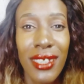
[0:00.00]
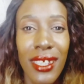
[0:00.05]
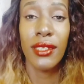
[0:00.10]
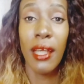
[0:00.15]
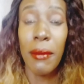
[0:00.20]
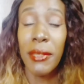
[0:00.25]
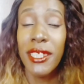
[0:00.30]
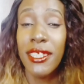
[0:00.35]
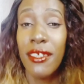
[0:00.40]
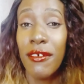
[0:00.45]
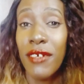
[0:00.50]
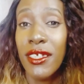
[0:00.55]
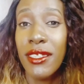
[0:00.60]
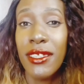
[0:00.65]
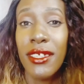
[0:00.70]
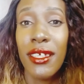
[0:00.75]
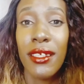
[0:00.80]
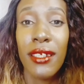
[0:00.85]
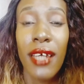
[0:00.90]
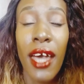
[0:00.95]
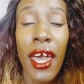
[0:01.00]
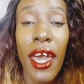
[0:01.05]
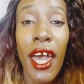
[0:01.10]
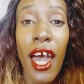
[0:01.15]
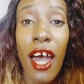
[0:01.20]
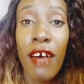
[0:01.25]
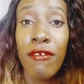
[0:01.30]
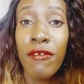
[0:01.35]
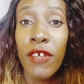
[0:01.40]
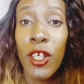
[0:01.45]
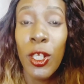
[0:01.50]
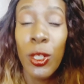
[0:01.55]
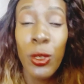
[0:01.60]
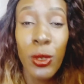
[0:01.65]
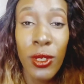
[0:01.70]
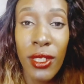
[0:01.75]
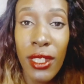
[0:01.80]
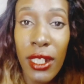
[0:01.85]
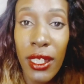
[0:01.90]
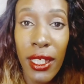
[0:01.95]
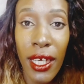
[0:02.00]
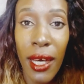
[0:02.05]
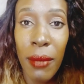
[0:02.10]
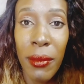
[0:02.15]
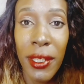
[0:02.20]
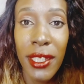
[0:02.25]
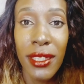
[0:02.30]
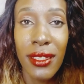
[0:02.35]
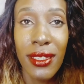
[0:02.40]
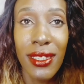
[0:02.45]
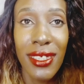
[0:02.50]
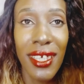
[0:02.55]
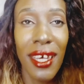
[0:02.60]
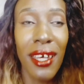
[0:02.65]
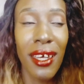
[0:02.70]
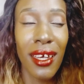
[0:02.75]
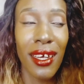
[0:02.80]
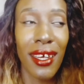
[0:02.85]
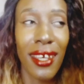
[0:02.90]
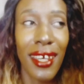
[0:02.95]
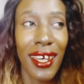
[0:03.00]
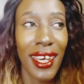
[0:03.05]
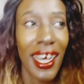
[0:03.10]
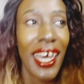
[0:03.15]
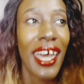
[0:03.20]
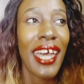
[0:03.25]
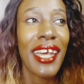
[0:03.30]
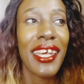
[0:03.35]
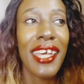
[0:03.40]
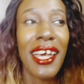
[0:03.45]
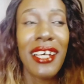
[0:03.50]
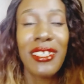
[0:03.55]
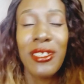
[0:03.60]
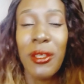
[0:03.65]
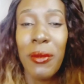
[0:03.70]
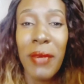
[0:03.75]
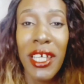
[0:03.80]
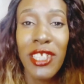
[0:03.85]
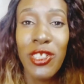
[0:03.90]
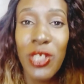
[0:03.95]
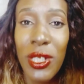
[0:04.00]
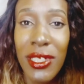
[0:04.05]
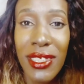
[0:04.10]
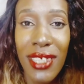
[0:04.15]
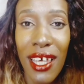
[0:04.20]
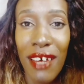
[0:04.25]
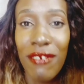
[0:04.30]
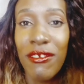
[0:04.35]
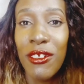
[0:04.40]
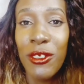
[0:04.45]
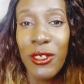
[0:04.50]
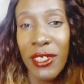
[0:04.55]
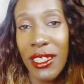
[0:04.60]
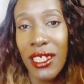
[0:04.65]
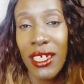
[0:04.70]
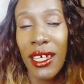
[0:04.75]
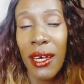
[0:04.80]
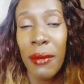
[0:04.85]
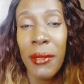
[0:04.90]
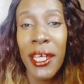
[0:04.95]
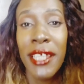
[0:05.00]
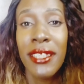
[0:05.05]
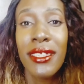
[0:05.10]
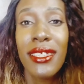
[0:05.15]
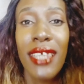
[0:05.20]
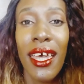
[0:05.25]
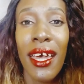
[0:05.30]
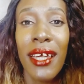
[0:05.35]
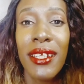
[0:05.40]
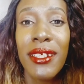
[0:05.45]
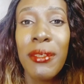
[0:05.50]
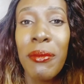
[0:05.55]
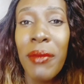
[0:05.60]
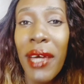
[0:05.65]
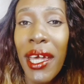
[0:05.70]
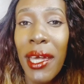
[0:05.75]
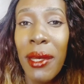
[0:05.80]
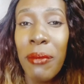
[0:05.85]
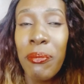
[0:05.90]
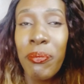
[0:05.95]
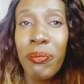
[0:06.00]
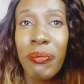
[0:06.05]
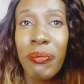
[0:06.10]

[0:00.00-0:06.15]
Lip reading: Number 17, I have loose ligaments. Yeah, so my joints have loose ligaments, and my